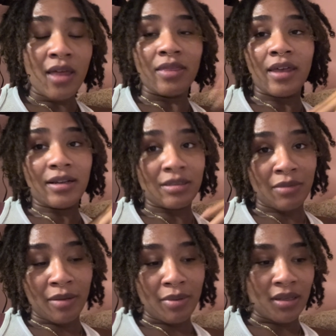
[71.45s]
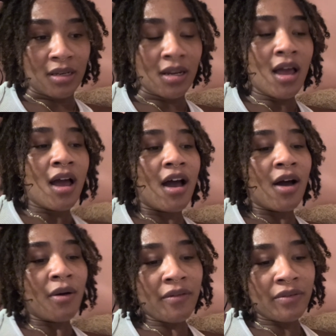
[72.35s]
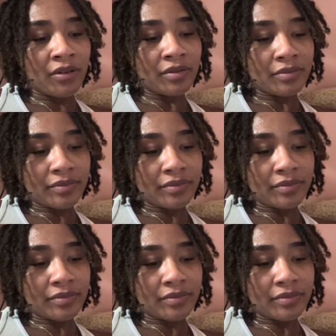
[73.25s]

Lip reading: That is my opinion. However,